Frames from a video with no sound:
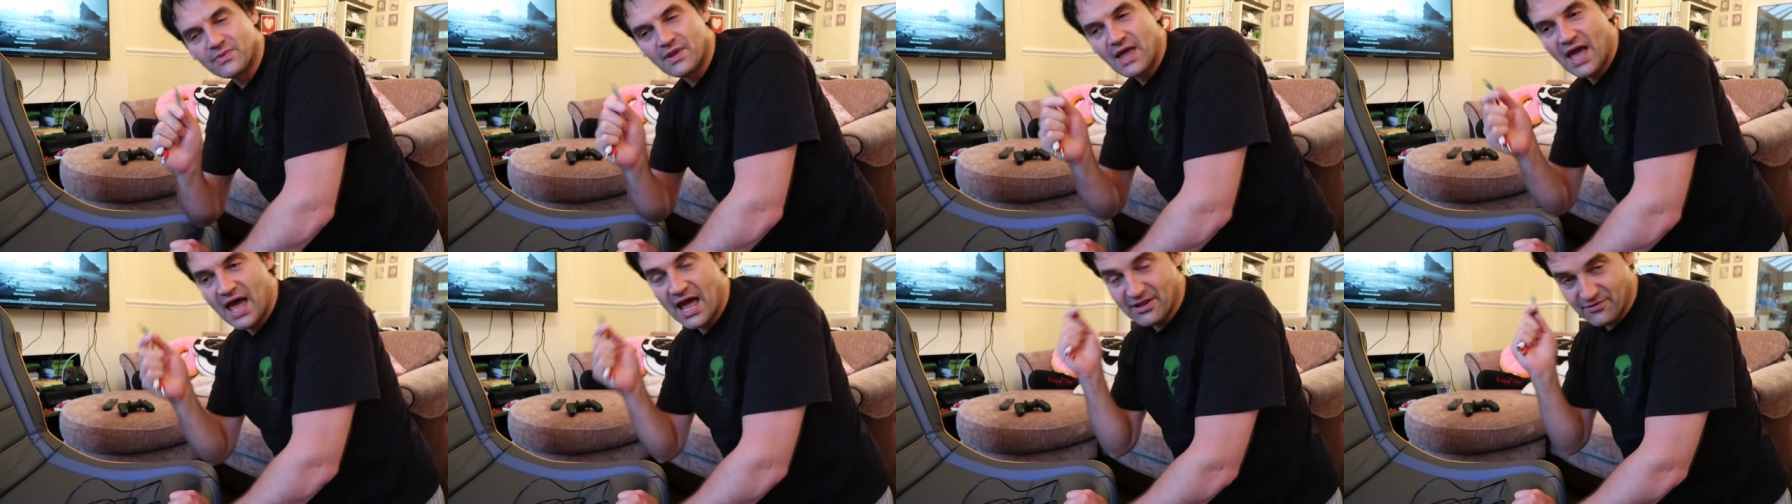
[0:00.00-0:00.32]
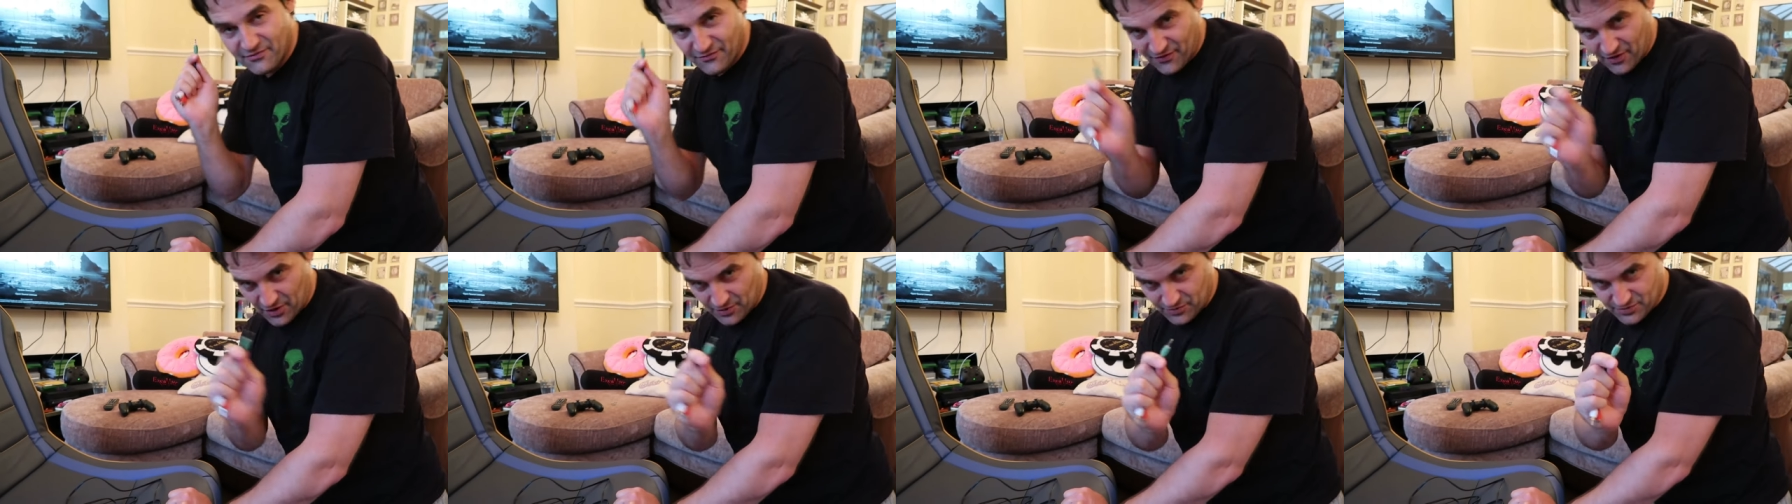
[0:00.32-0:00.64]

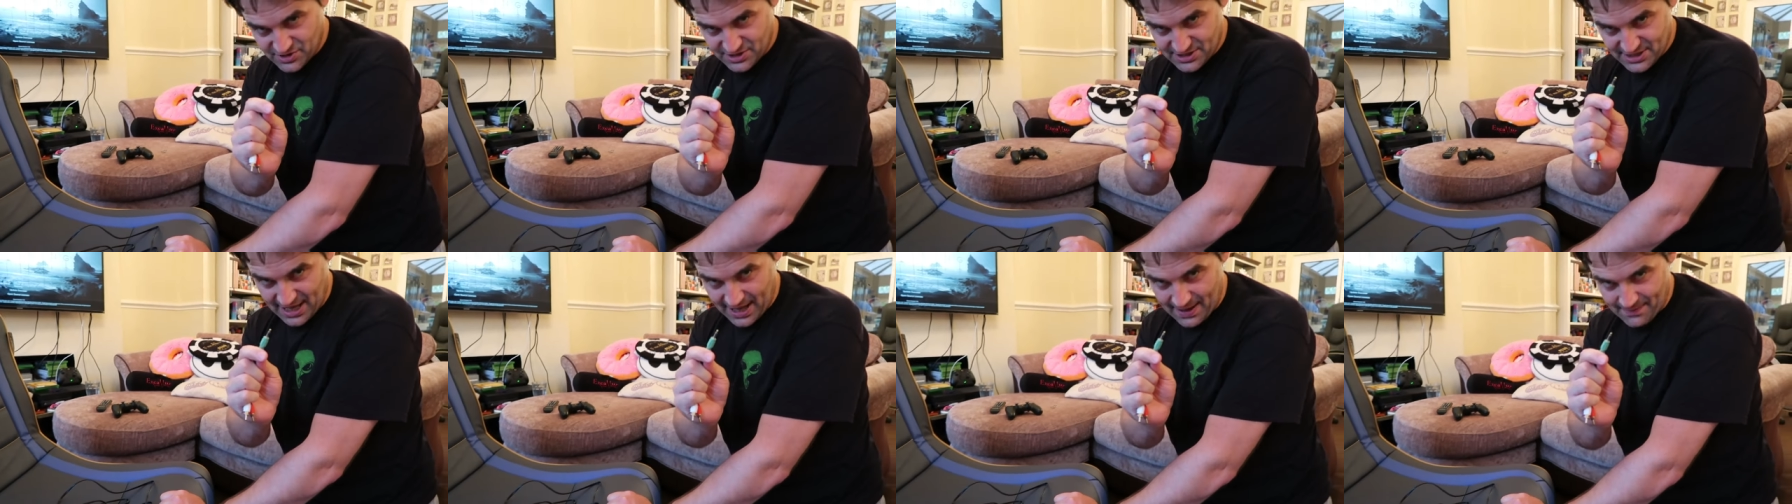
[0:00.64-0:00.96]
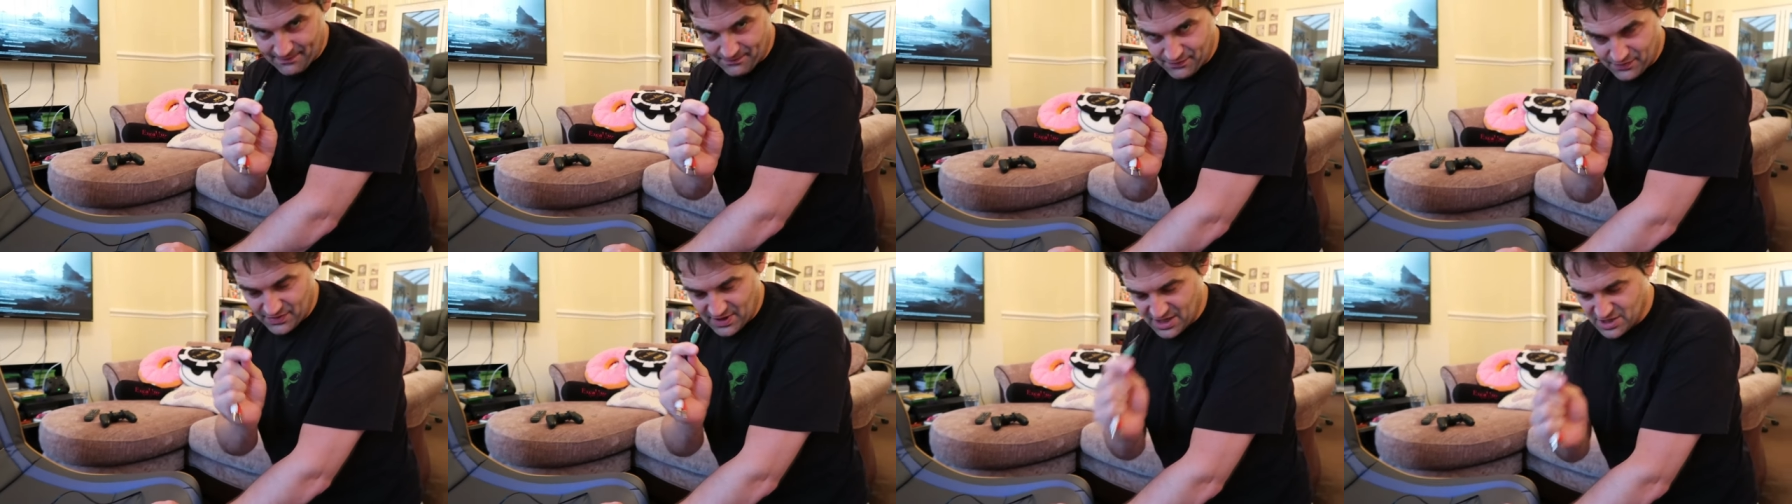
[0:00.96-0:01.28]
headphone set.
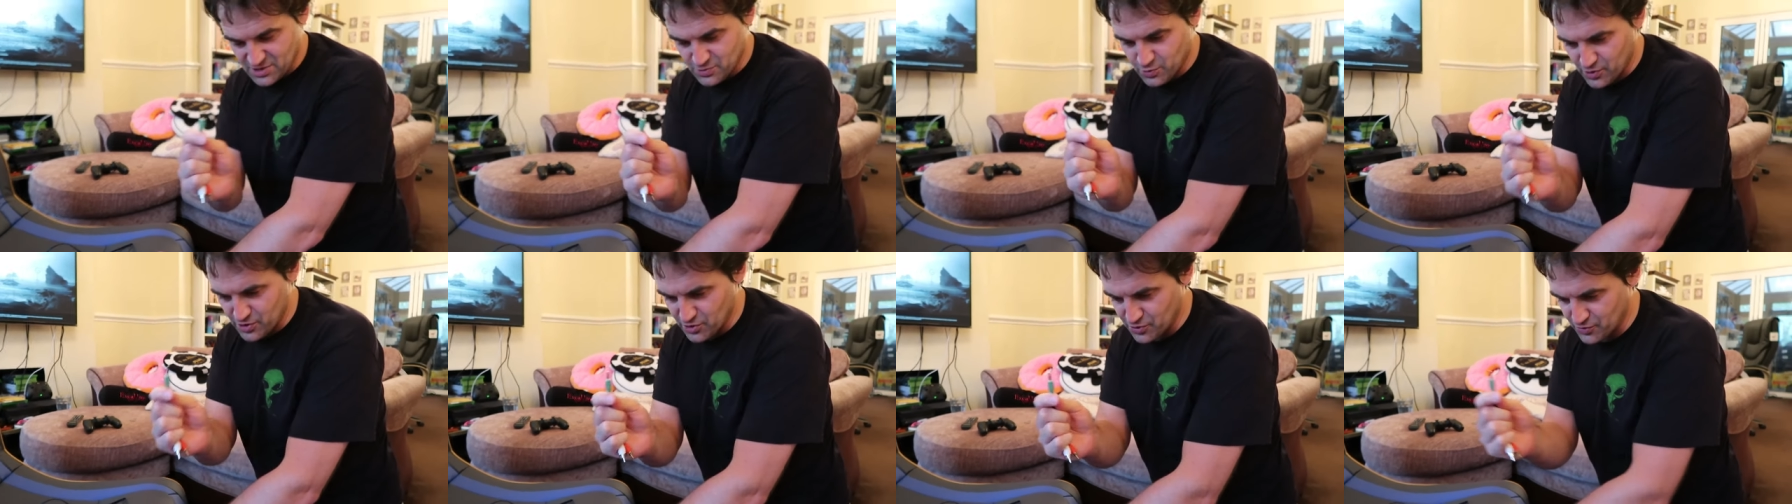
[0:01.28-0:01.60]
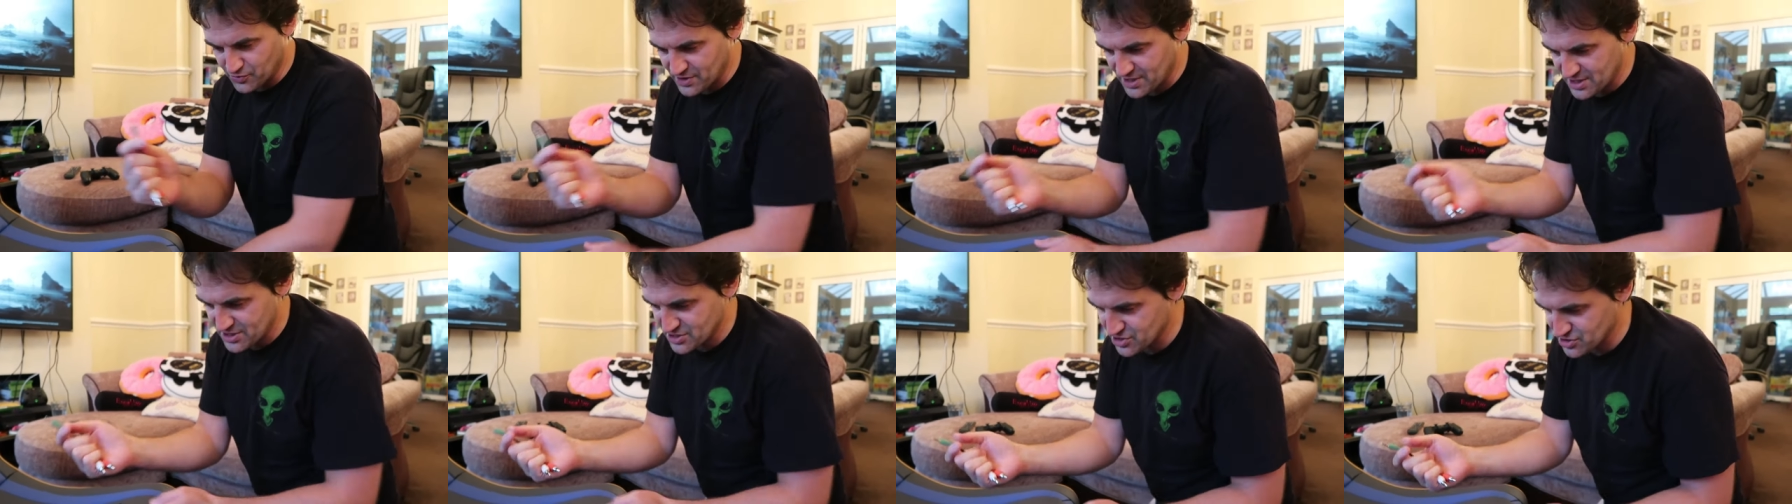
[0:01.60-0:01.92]
And that's what
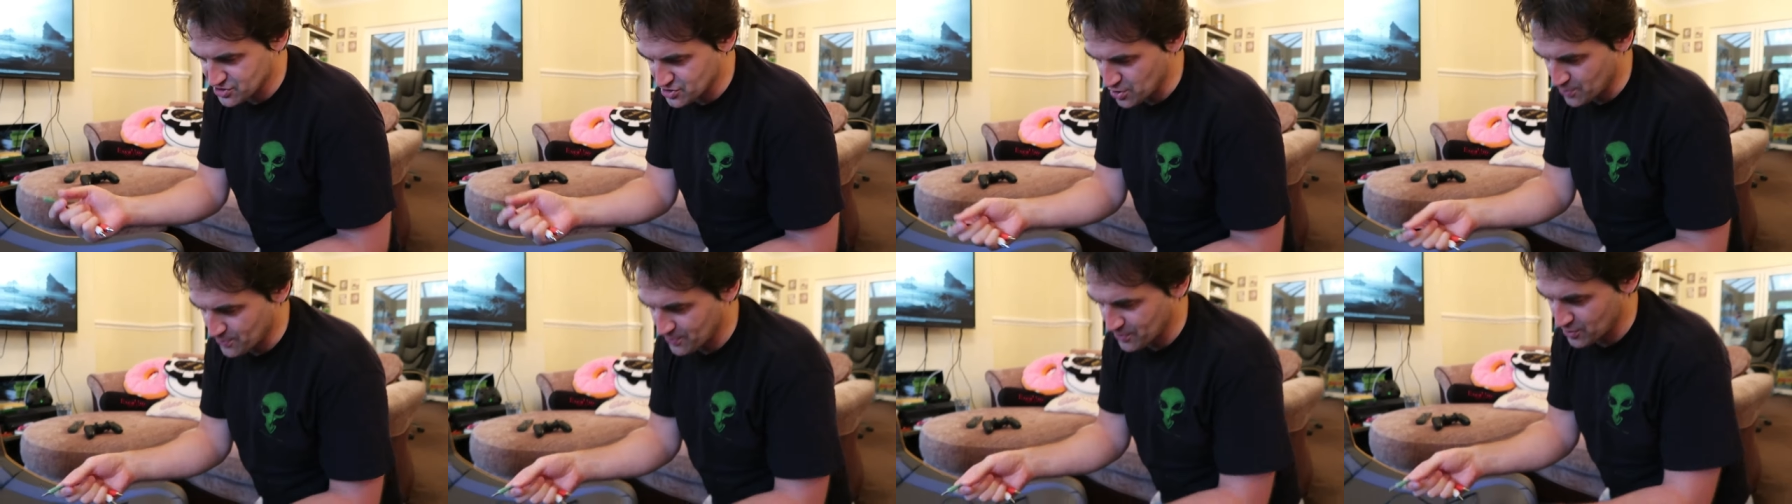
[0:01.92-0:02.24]
you'll need to do.